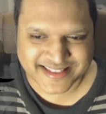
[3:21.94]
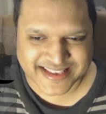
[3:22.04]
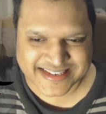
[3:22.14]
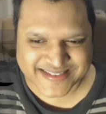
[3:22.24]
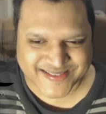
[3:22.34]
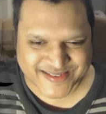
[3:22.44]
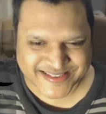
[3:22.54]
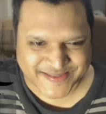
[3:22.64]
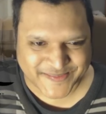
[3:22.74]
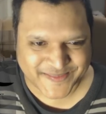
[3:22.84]
This is
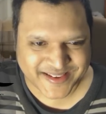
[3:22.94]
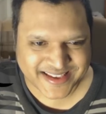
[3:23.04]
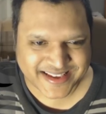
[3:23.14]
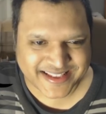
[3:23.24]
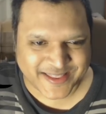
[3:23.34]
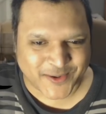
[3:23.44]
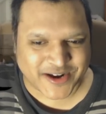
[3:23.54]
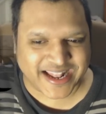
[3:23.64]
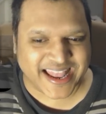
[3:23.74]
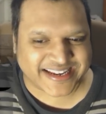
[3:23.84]
awesome. They're
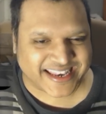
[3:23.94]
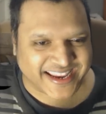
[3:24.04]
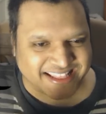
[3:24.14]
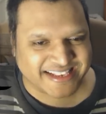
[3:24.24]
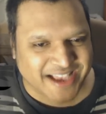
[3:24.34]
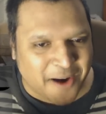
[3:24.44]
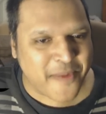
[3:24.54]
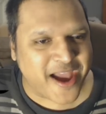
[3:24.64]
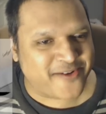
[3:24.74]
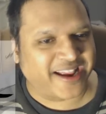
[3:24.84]
all collecting in this
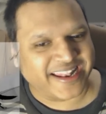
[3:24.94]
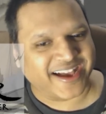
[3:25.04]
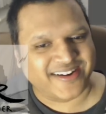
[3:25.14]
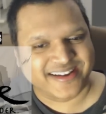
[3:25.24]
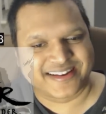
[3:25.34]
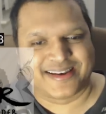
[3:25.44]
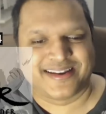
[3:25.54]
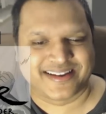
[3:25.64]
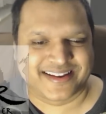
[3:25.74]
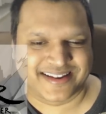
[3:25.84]
hub area now.
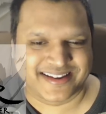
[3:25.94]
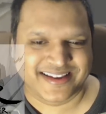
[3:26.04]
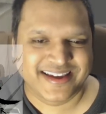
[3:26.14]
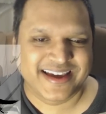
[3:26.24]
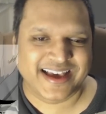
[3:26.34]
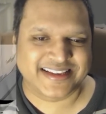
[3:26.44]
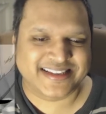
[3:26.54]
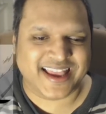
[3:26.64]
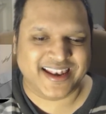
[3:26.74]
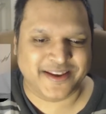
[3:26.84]
As
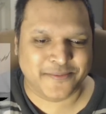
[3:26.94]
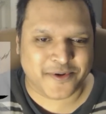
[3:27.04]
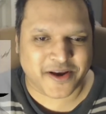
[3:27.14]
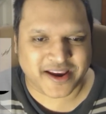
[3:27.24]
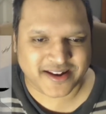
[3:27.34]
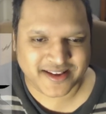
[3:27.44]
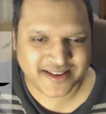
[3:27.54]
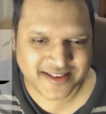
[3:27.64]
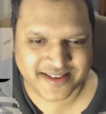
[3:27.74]
they get liberated.